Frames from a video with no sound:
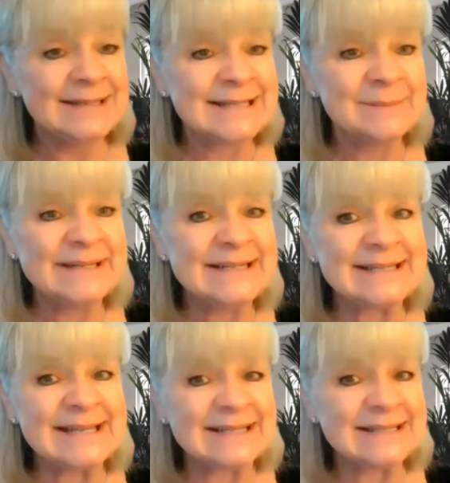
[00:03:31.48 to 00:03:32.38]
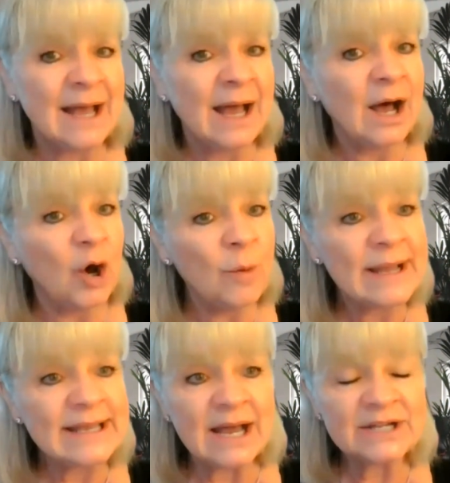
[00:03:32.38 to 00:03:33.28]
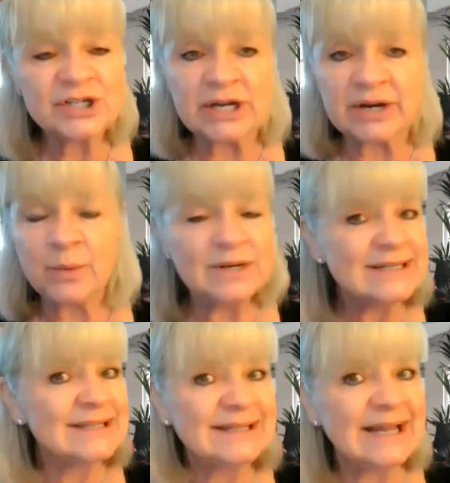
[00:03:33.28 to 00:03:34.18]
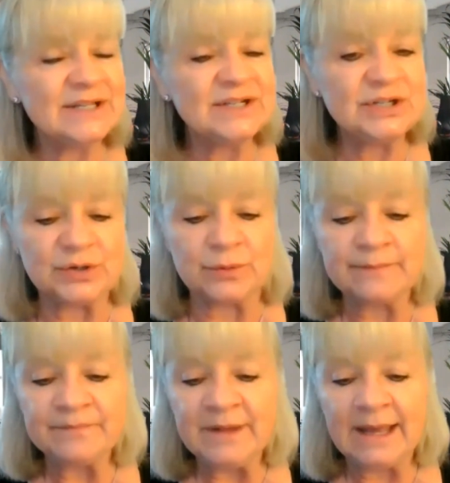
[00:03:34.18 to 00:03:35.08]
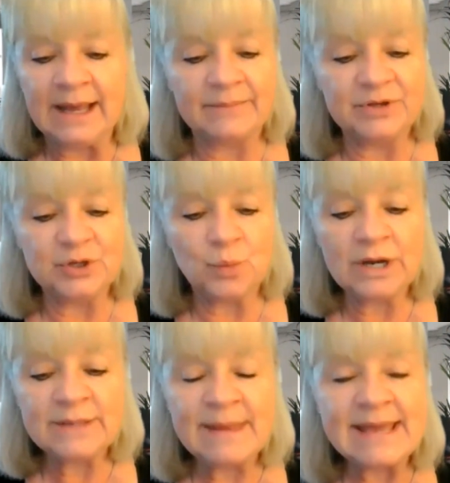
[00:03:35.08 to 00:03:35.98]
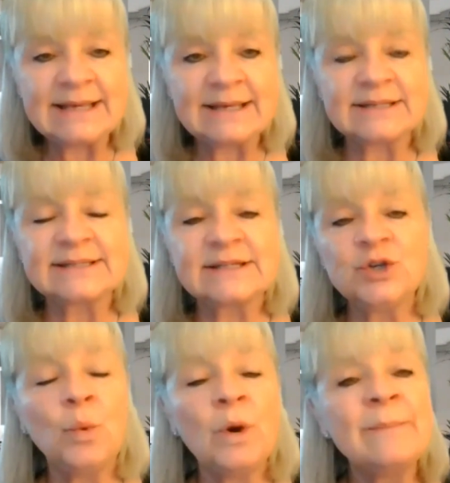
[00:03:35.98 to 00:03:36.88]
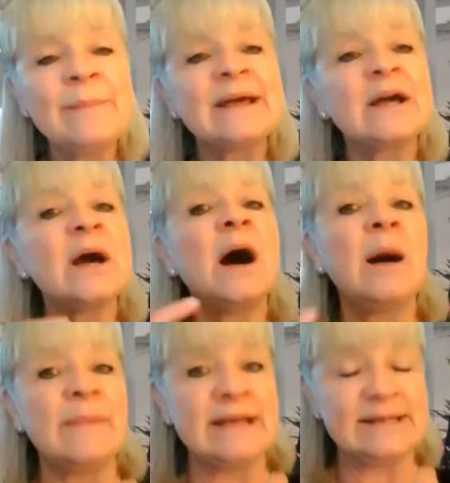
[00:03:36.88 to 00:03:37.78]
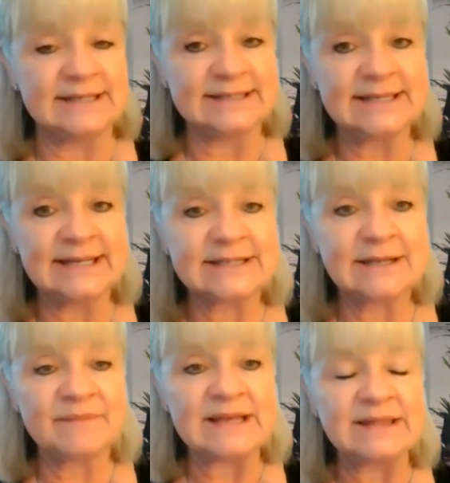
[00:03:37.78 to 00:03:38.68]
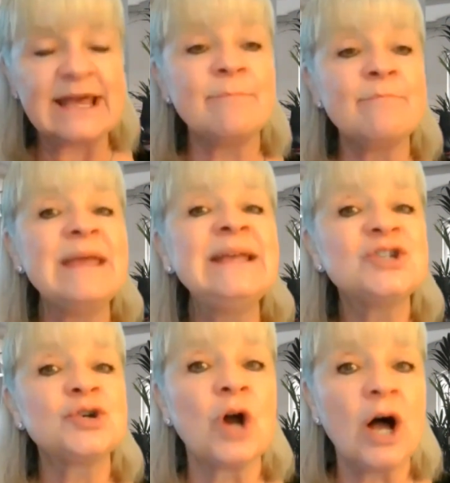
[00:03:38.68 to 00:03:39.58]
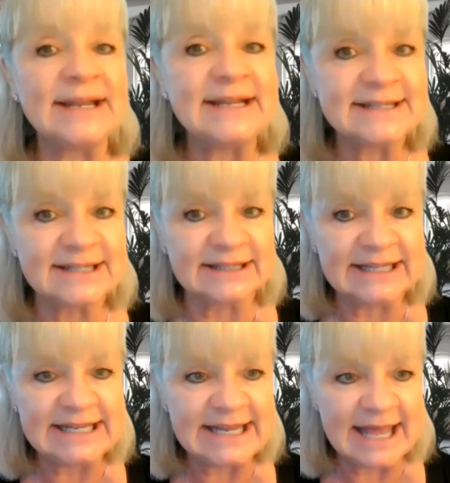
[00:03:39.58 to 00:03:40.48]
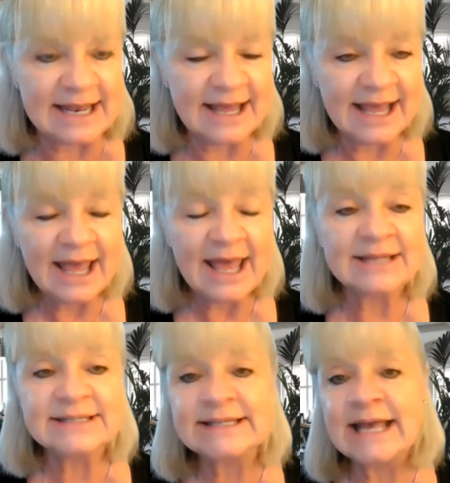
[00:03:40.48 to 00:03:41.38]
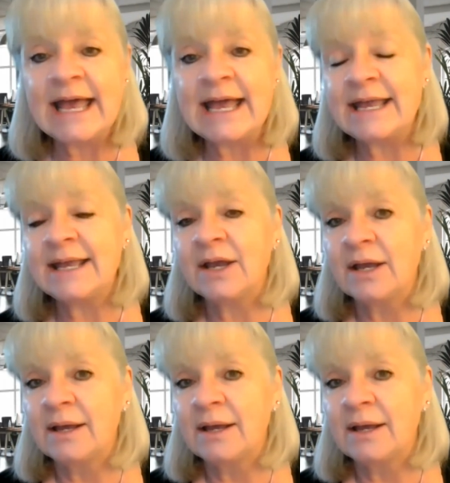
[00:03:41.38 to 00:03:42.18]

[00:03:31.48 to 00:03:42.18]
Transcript: and somebody says, "Oh my gosh, Sherry, what is it that you do?" You want to make a comment and say something that makes your audience lean in and say,